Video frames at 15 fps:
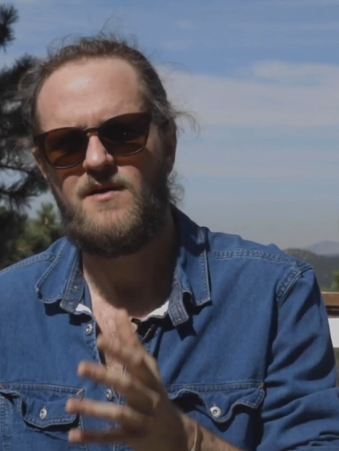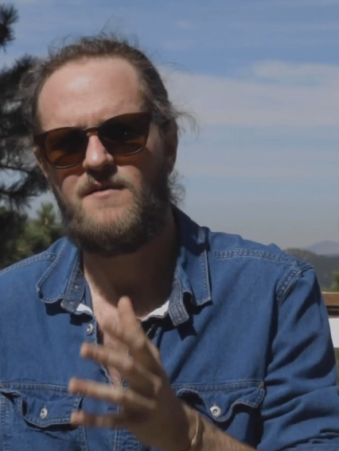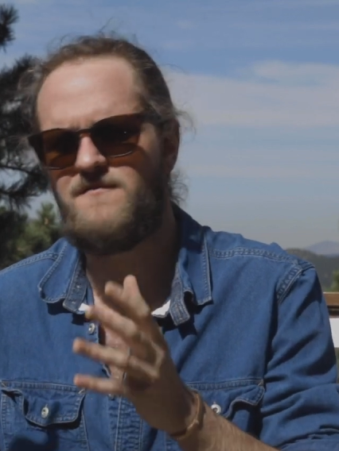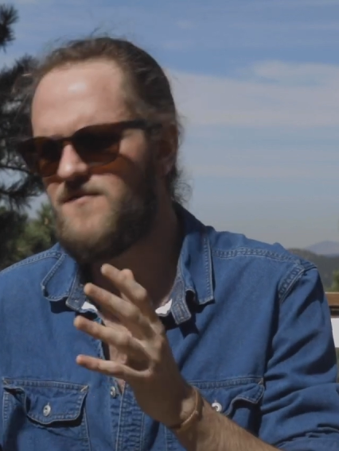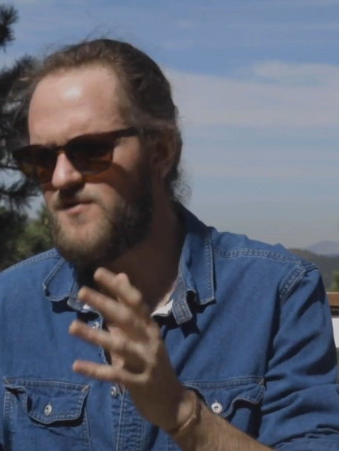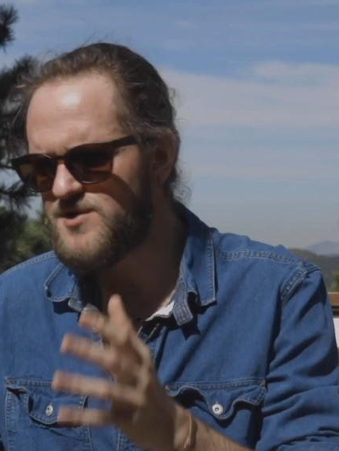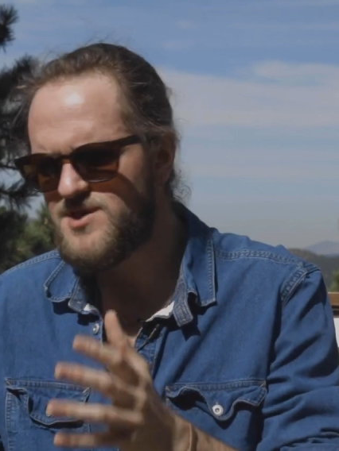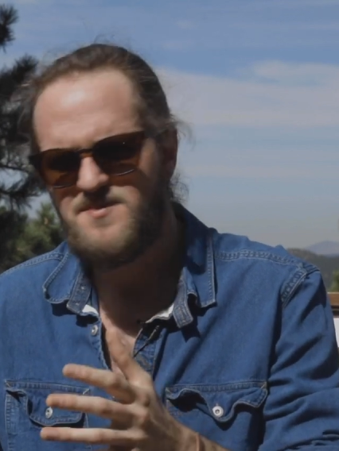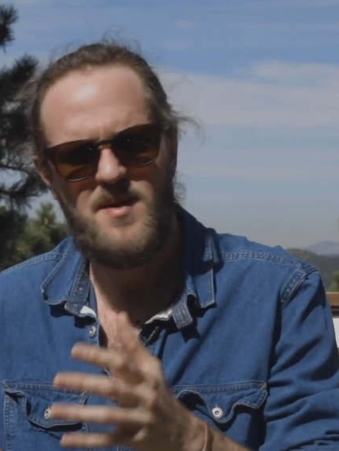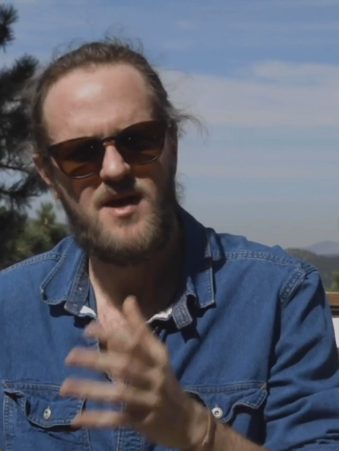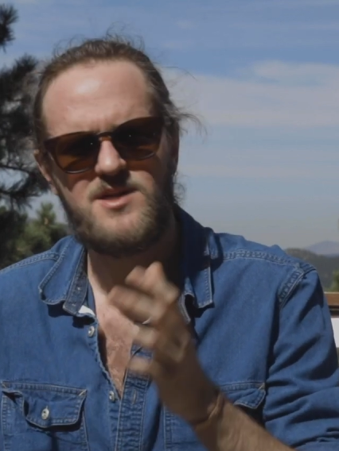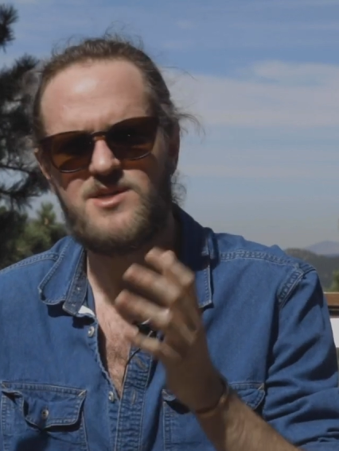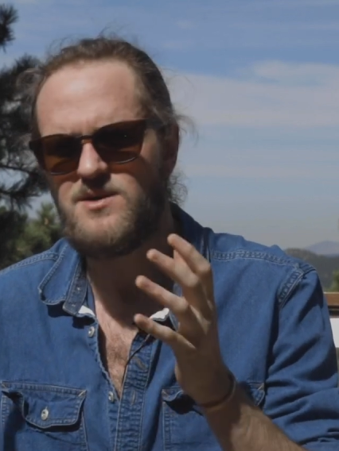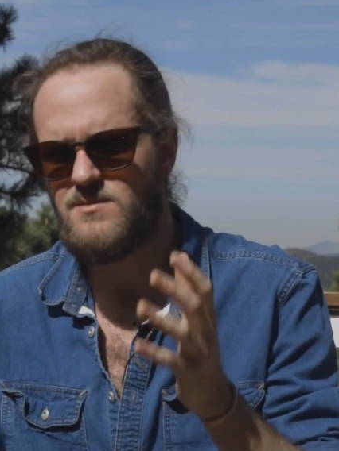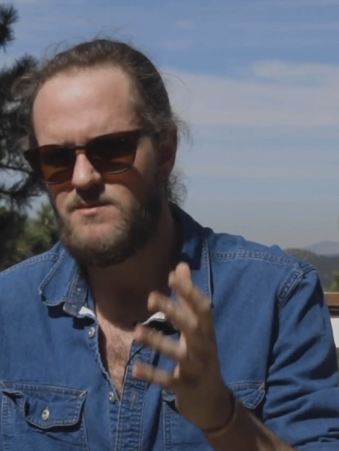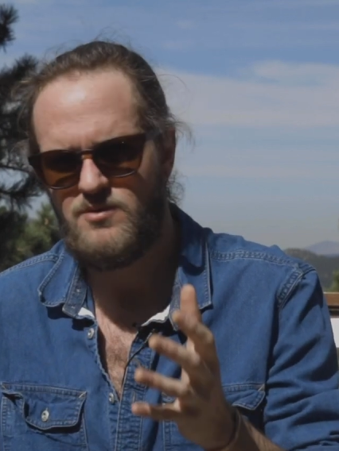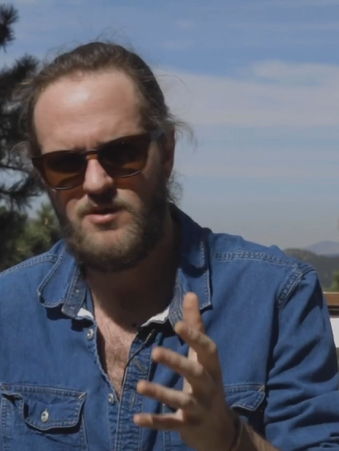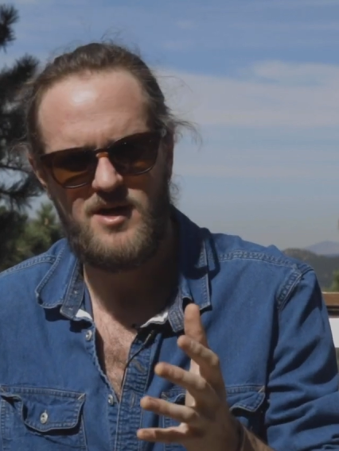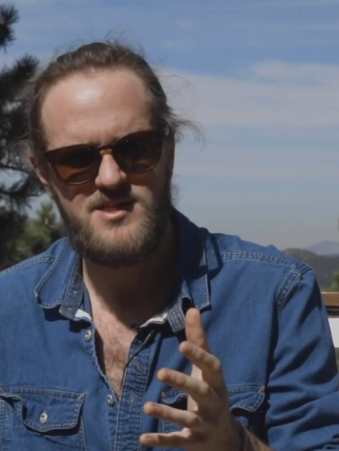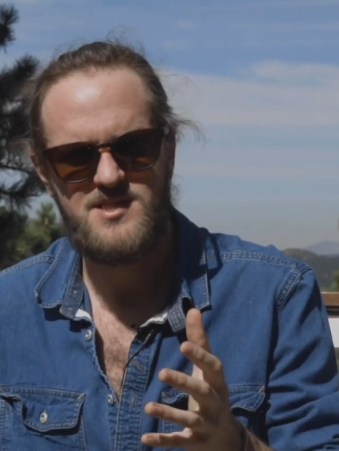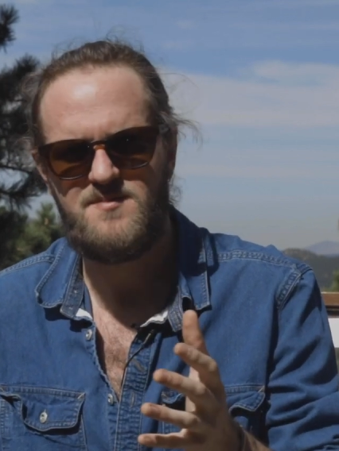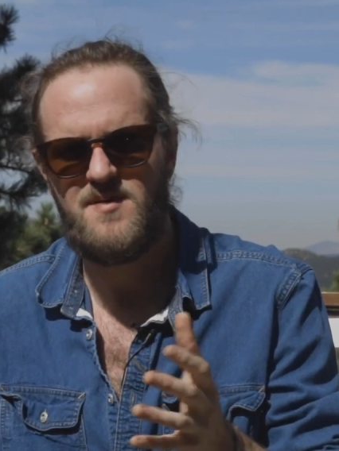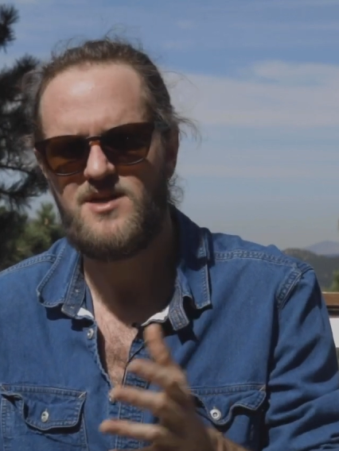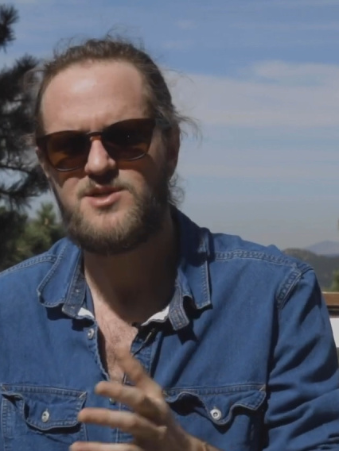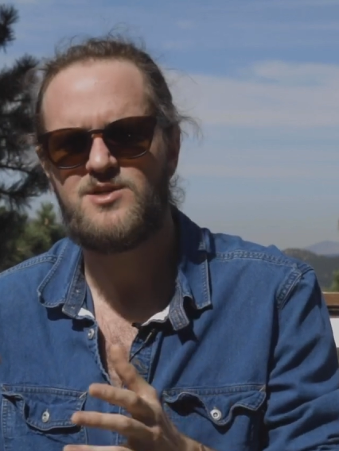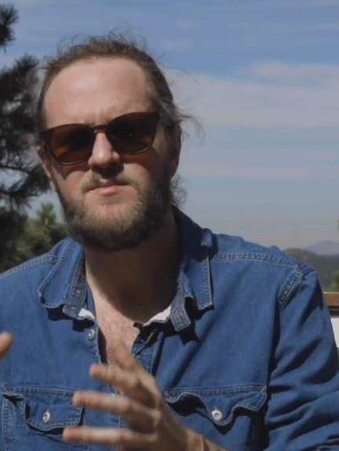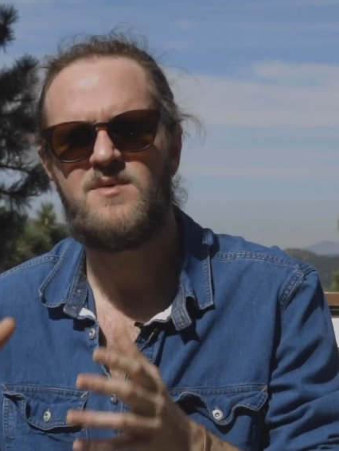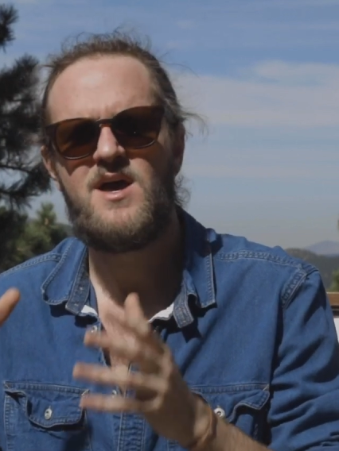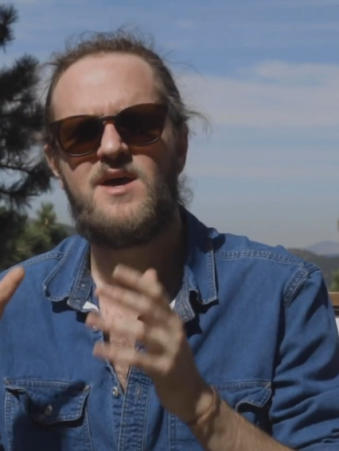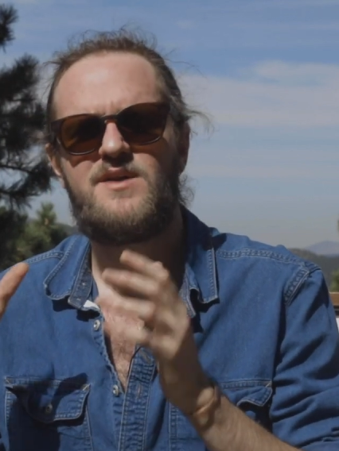full spectrum, broad
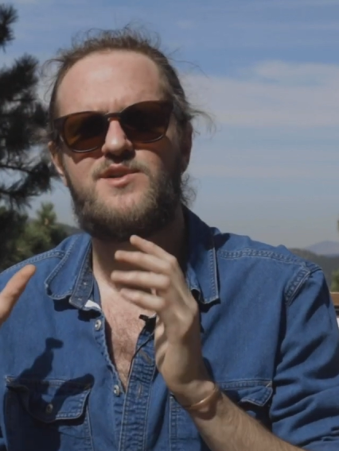spectrum,